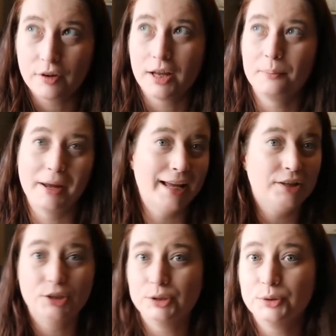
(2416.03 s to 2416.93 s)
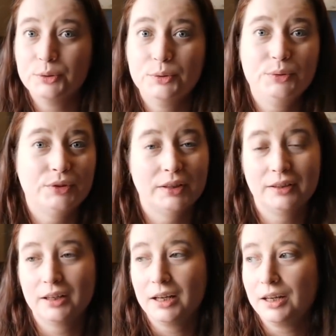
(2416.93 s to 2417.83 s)
we've gotten bad news
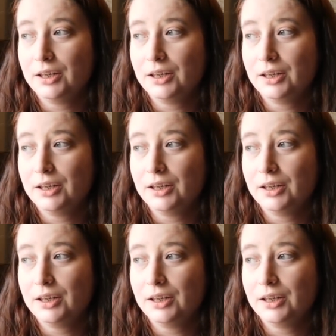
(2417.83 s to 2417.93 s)
and,